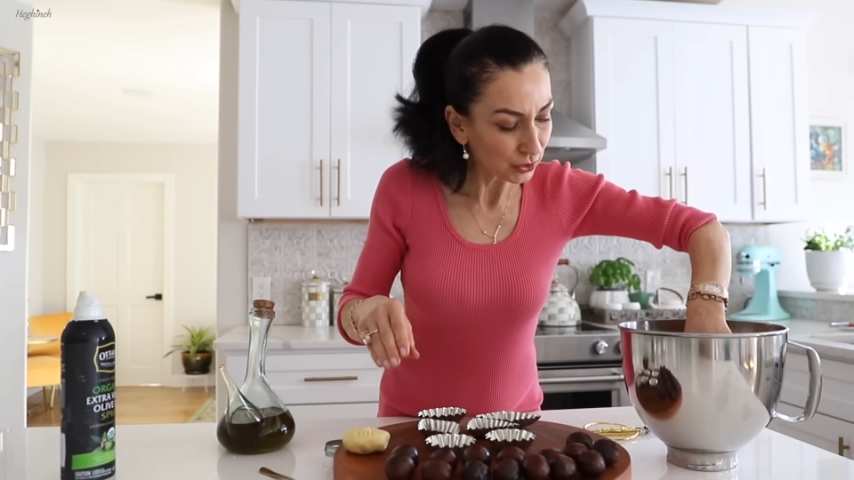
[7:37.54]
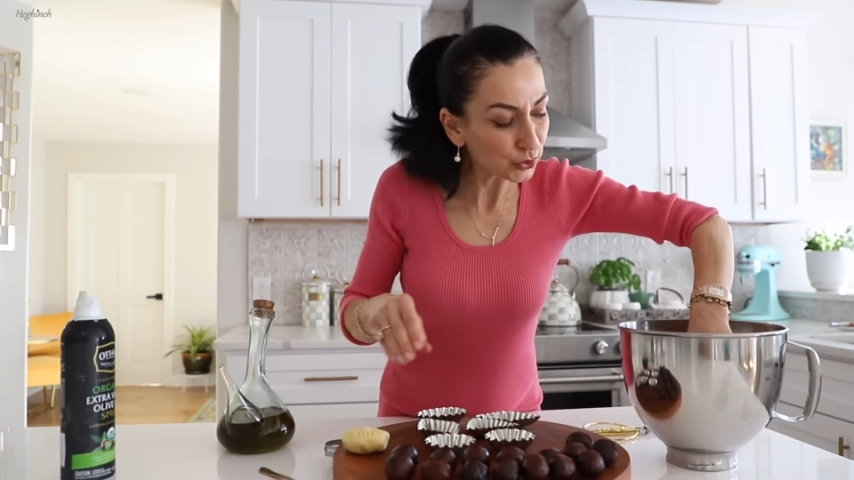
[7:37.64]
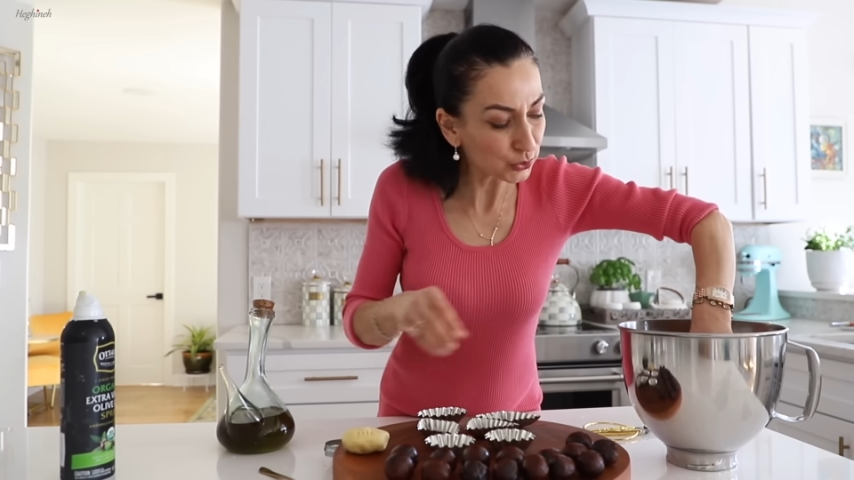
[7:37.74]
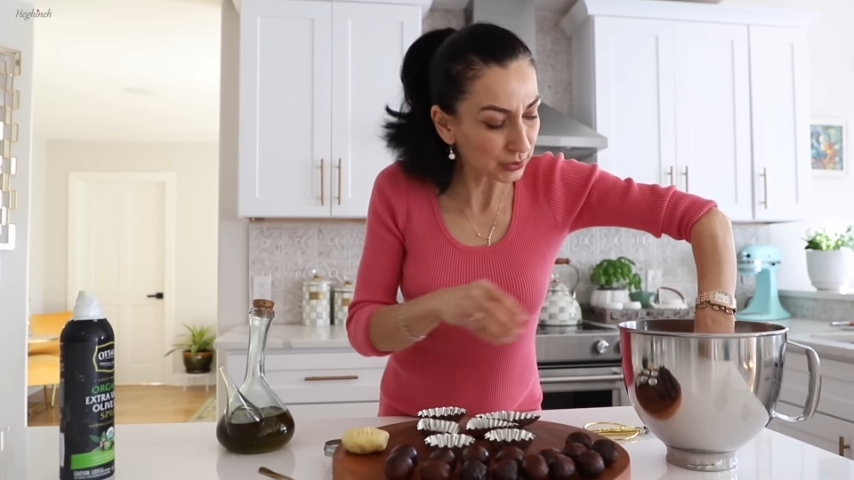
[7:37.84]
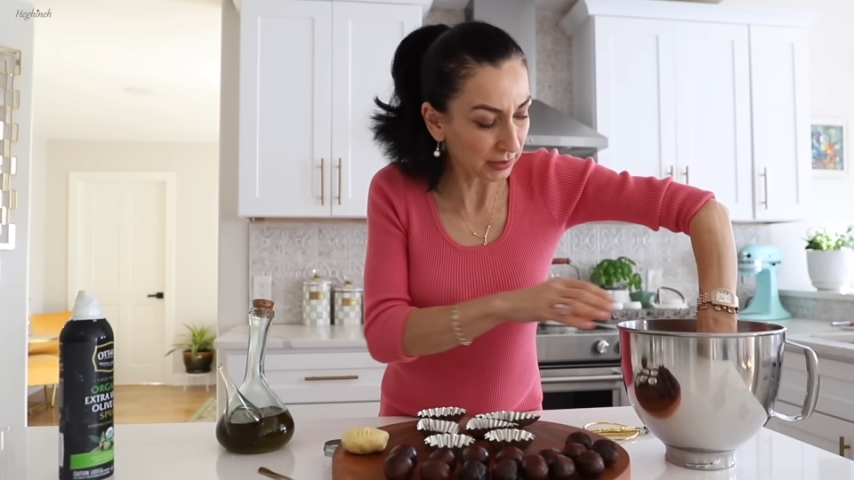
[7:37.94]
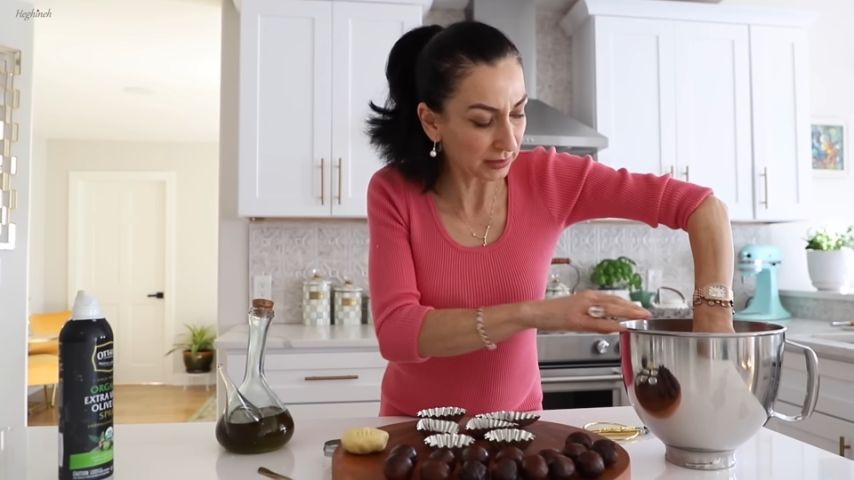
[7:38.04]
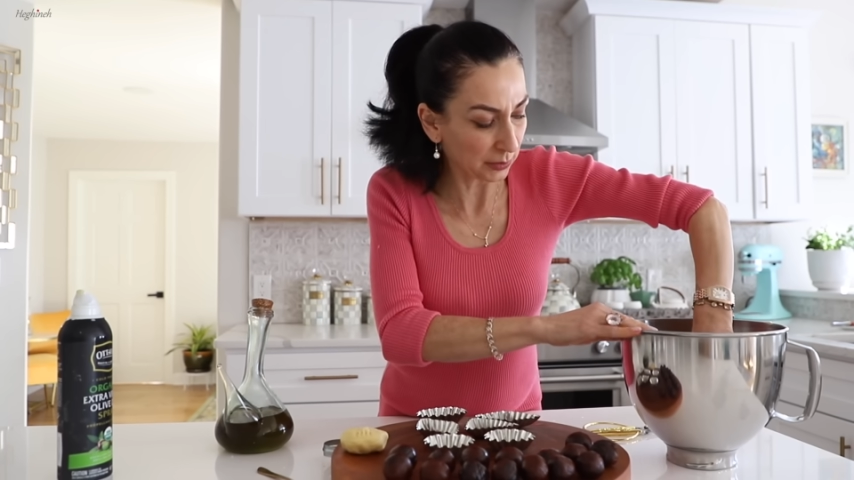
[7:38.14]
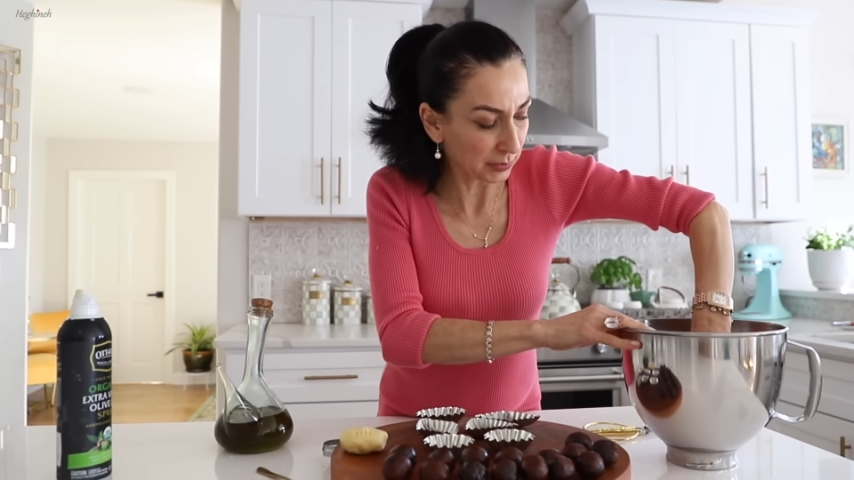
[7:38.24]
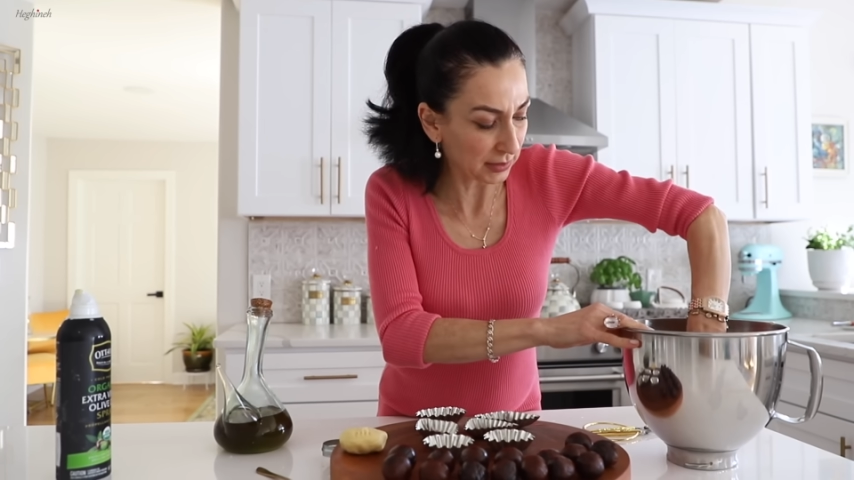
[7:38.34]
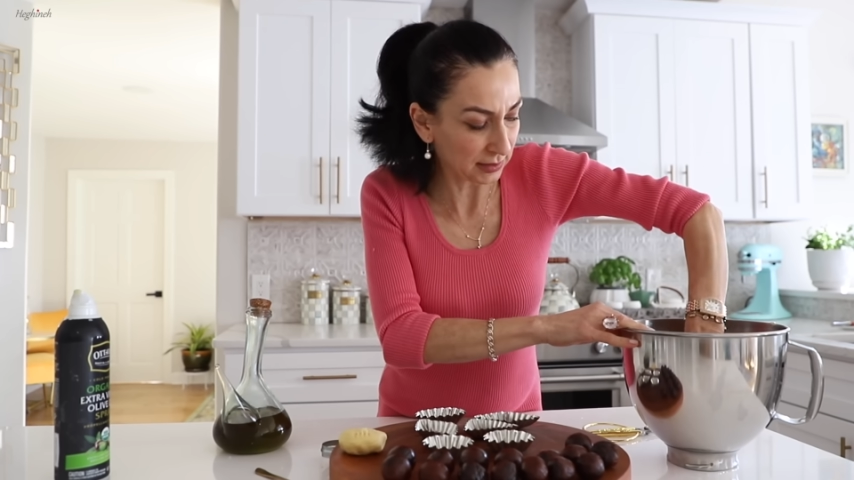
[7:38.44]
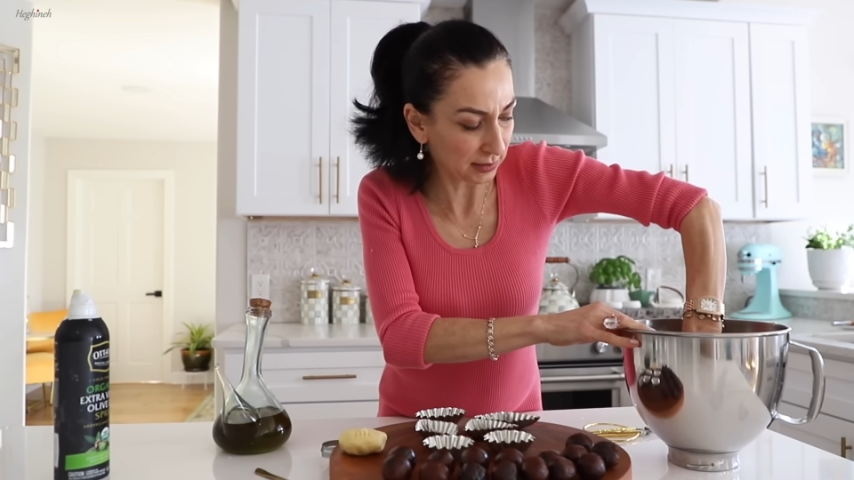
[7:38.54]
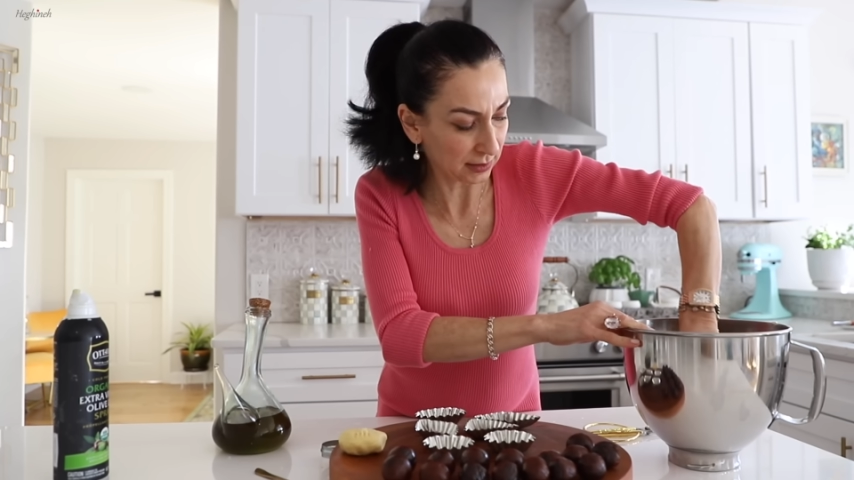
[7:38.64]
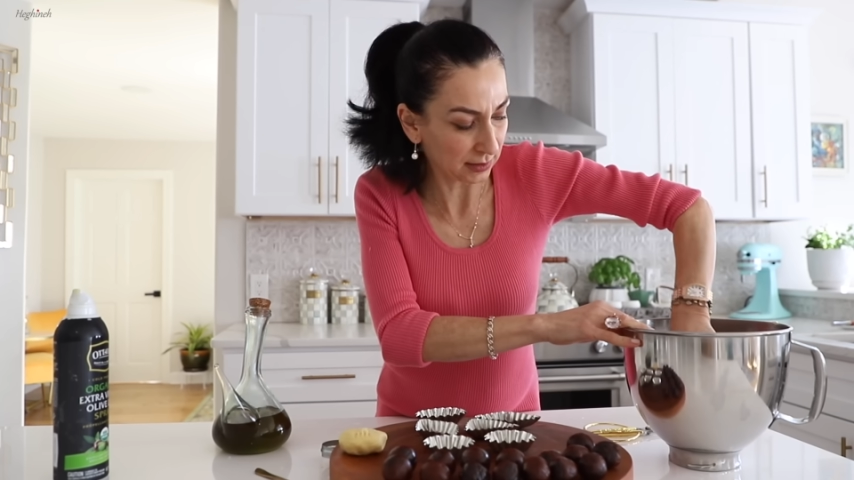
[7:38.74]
using them as a